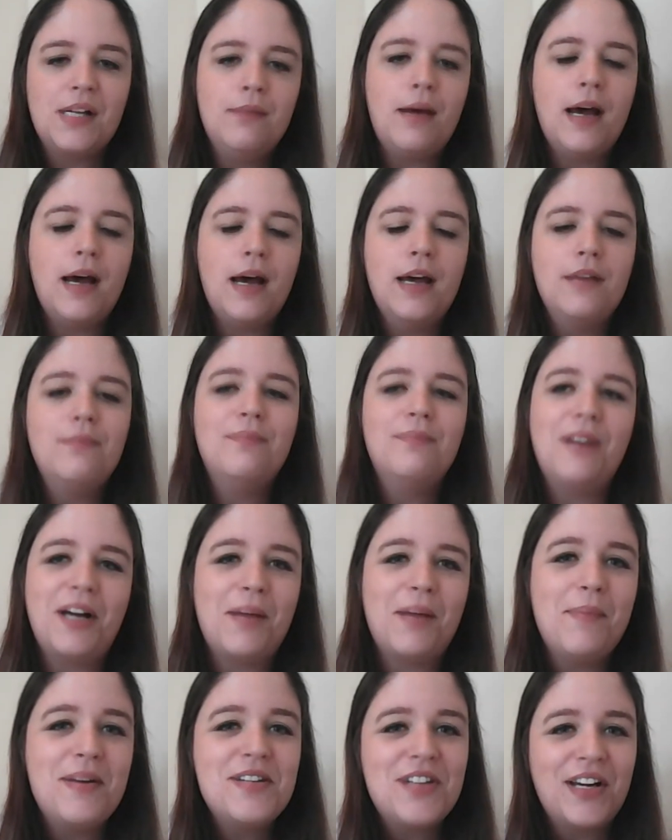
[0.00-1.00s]
I
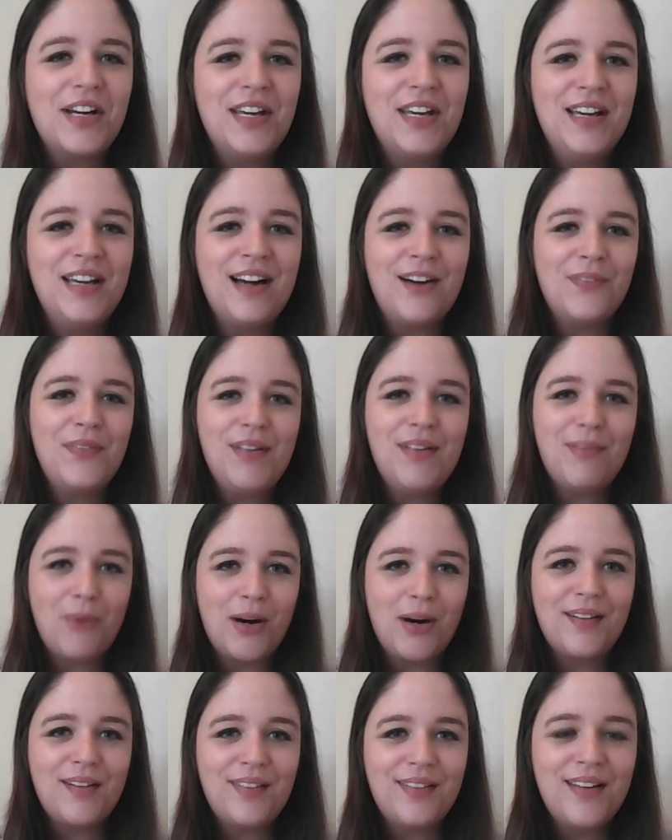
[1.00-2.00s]
recommend checking out these works.
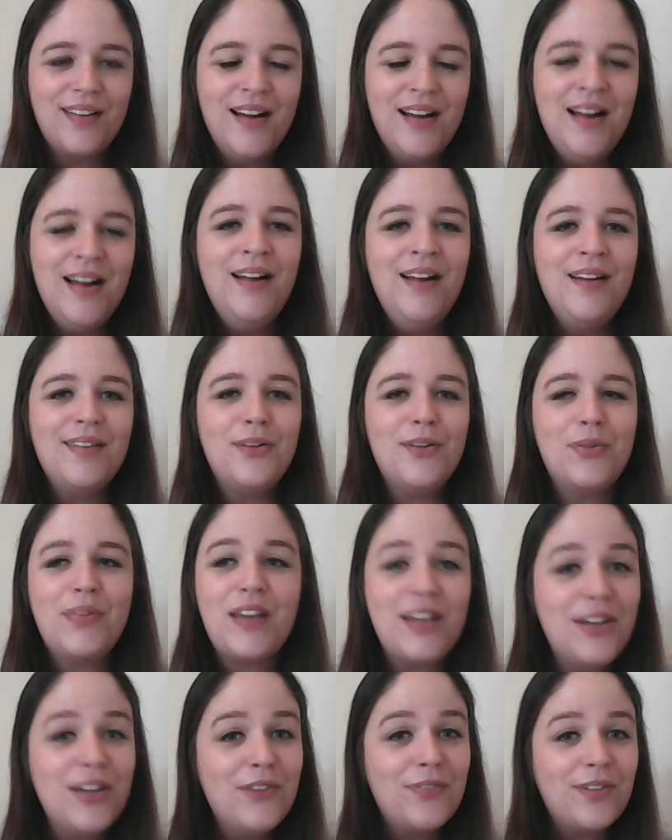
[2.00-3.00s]
So thank
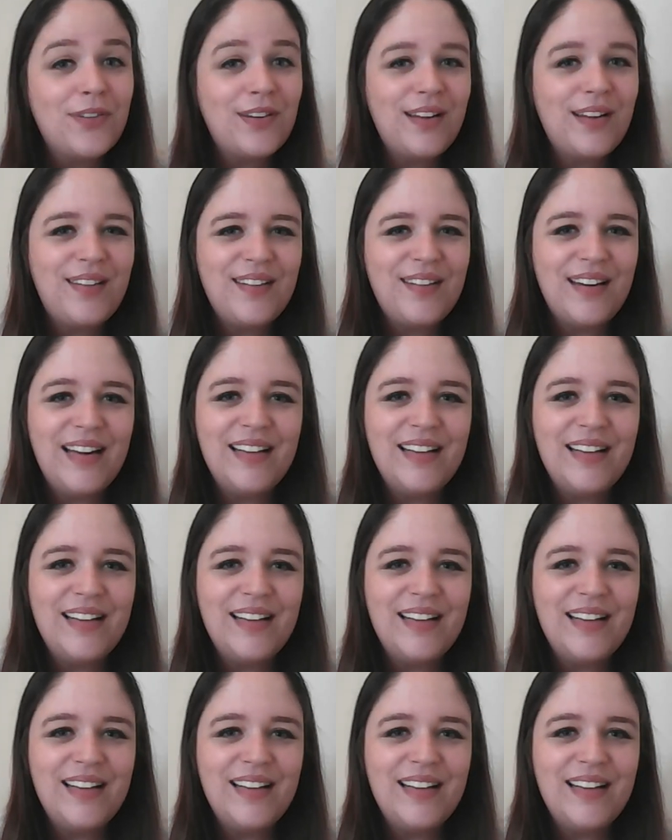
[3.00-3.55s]
you for listening.